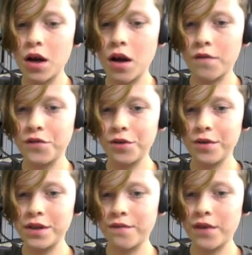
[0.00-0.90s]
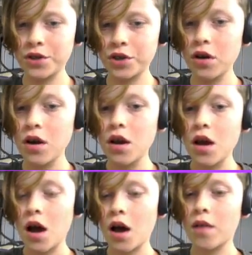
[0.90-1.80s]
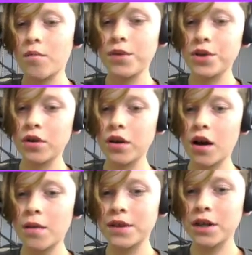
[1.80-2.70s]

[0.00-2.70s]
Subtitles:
of Joey's Adventure. Be sure to comment down